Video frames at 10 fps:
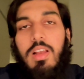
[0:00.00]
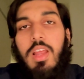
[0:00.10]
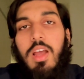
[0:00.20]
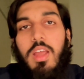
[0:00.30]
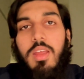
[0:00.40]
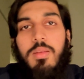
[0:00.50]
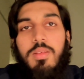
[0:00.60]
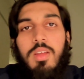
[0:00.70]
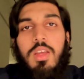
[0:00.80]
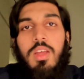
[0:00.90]
AI.
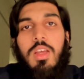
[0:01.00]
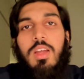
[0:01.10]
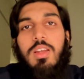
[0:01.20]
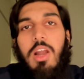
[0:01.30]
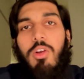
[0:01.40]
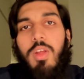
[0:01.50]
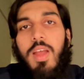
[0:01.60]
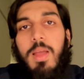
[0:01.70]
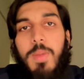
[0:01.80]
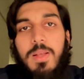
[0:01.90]
Narrow
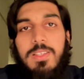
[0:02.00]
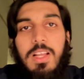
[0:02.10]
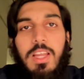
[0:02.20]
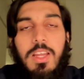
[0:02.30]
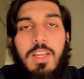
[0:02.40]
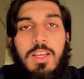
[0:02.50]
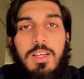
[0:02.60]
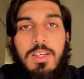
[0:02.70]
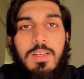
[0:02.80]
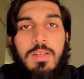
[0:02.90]
AI basically
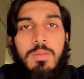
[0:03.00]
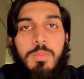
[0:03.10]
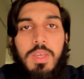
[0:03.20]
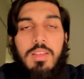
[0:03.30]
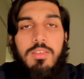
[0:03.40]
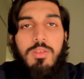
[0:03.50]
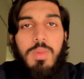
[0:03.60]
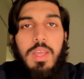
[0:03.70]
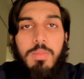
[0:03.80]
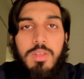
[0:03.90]
means to
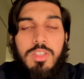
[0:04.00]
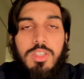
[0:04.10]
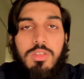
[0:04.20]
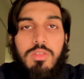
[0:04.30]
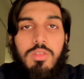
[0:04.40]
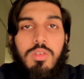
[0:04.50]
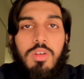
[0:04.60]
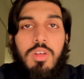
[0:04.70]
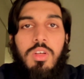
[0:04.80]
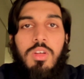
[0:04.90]
be able to
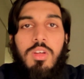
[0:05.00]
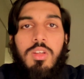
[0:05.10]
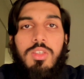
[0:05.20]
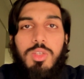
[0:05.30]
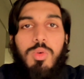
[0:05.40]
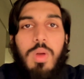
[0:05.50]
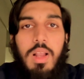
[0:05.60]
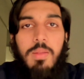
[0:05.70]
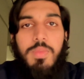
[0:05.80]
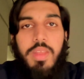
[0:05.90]
do
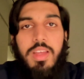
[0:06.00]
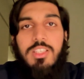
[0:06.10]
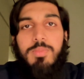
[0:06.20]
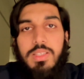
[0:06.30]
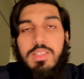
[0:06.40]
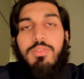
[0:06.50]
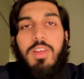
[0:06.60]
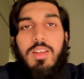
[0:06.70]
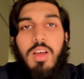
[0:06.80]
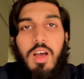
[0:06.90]
well in
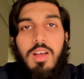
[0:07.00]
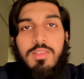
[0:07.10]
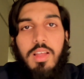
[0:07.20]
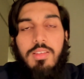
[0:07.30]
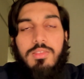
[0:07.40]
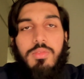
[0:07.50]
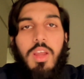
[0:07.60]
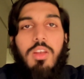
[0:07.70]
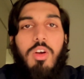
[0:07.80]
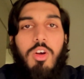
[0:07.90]
specific tasks that it is
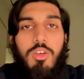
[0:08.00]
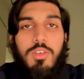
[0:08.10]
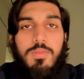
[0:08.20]
trained on.